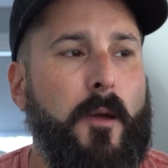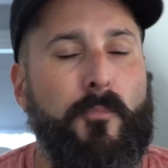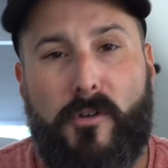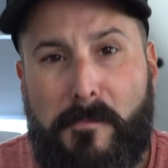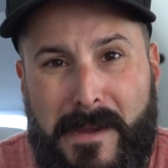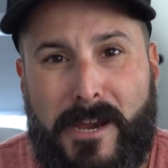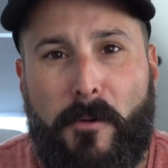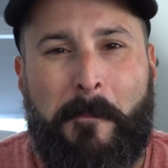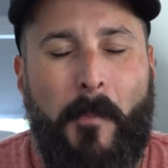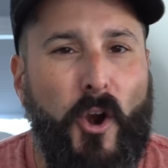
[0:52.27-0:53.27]
premier
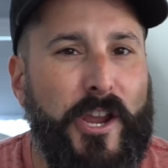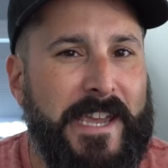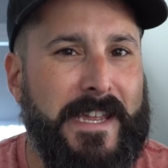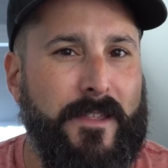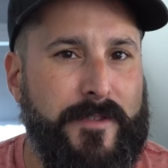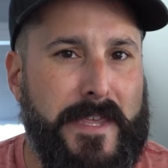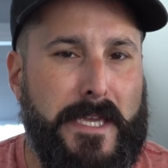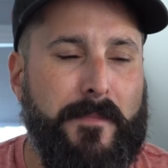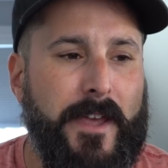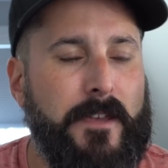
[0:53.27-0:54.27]
marketing
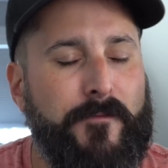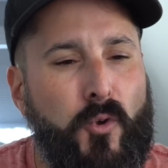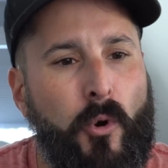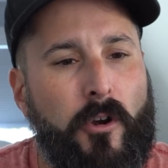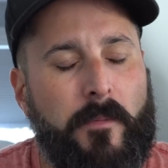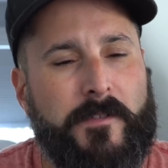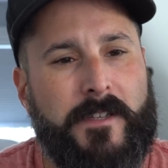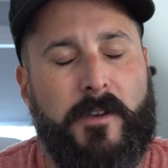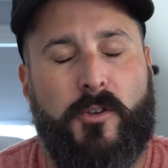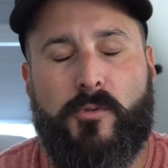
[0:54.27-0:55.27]
theme. Like if you were
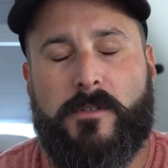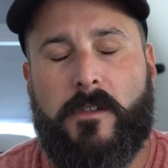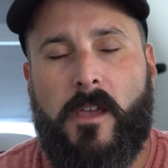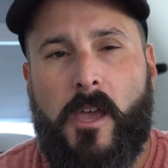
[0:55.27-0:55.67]
somebody who was